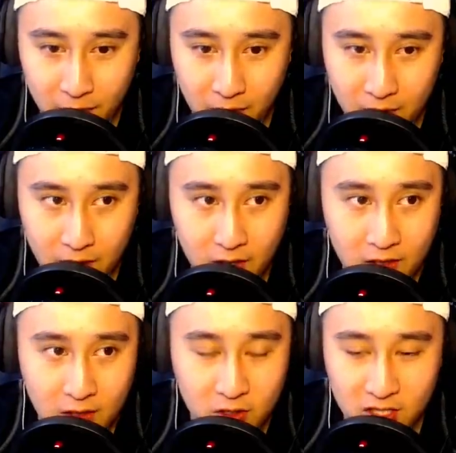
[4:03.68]
bro.
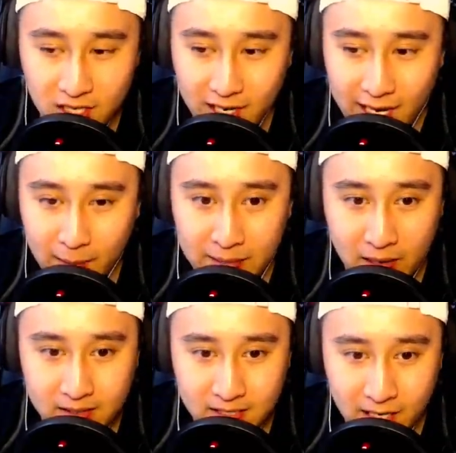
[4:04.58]
You just gotta aim
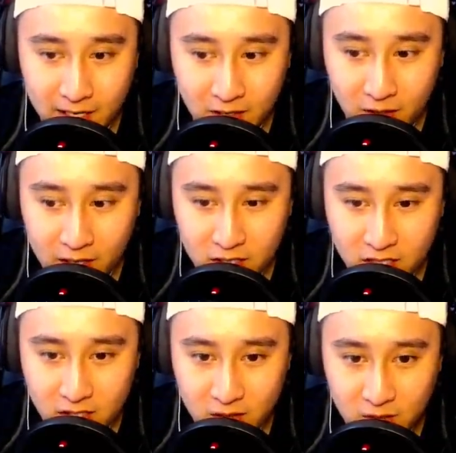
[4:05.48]
down sight, you know, and
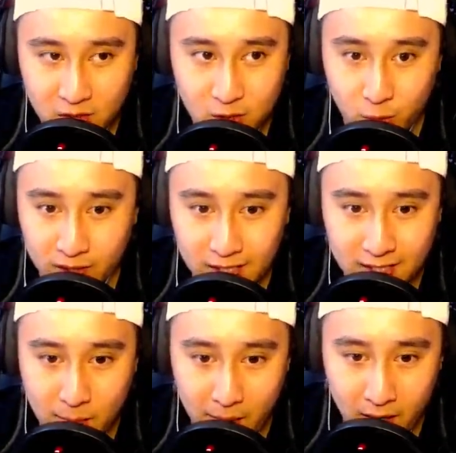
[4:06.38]
just just release
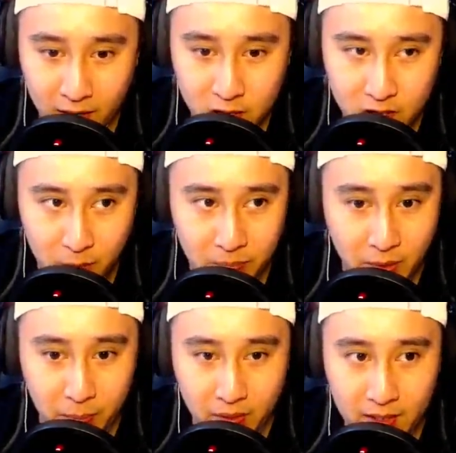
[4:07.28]
it, man. Unleash the, the
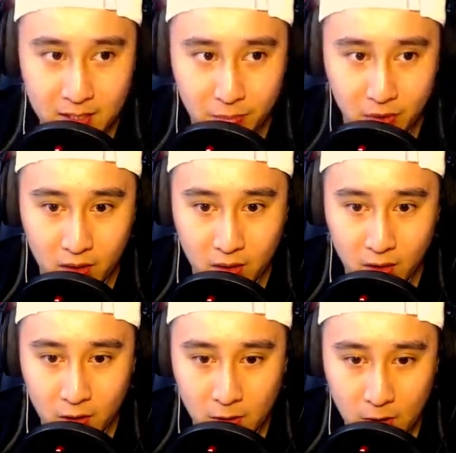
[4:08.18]
bullets, bro.
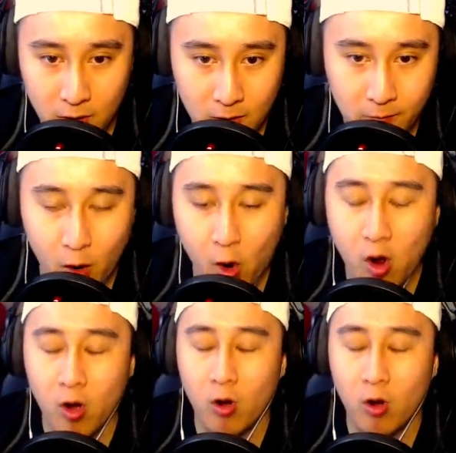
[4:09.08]
Oh,